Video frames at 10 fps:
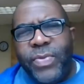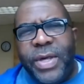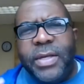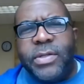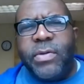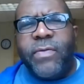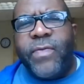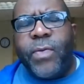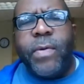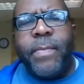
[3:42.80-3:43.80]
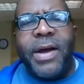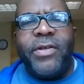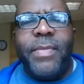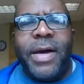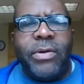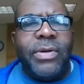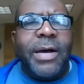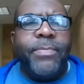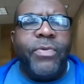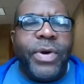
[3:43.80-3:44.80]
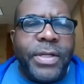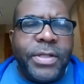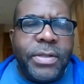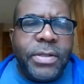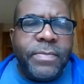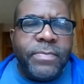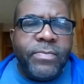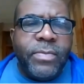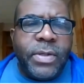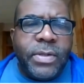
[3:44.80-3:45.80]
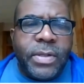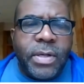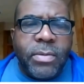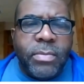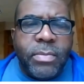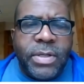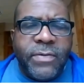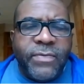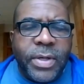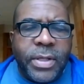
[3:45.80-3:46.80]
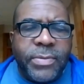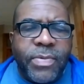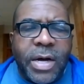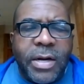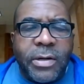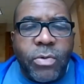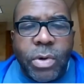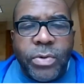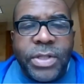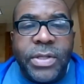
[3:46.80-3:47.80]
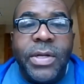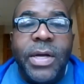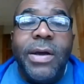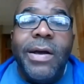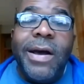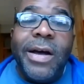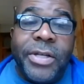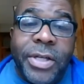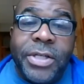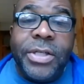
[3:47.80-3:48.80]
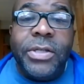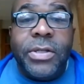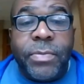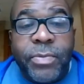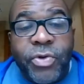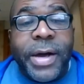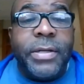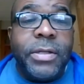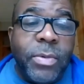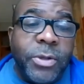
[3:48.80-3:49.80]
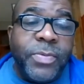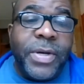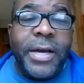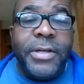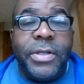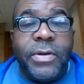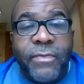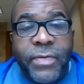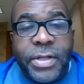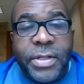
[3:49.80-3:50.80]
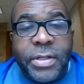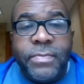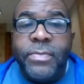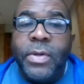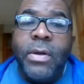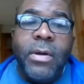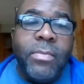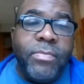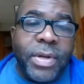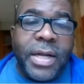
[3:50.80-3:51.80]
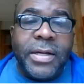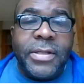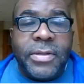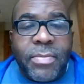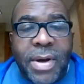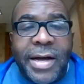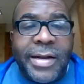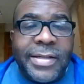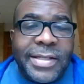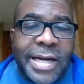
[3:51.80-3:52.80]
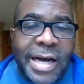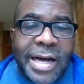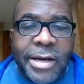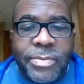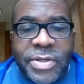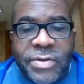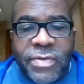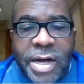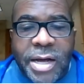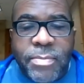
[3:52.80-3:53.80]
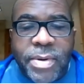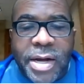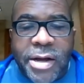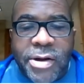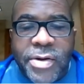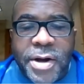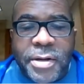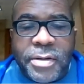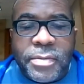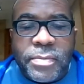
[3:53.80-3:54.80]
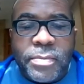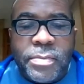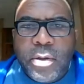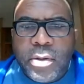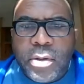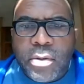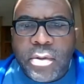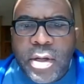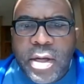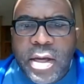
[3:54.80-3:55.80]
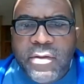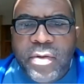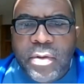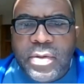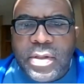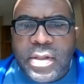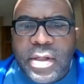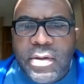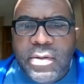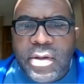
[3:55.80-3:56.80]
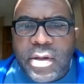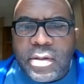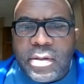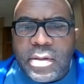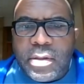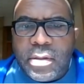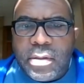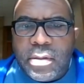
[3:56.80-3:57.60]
these are the 4 mathematical operations: sum, difference, product, quotient, addition, subtraction, multiplication, division, plus, minus, times, divide by. All right? So if you see this,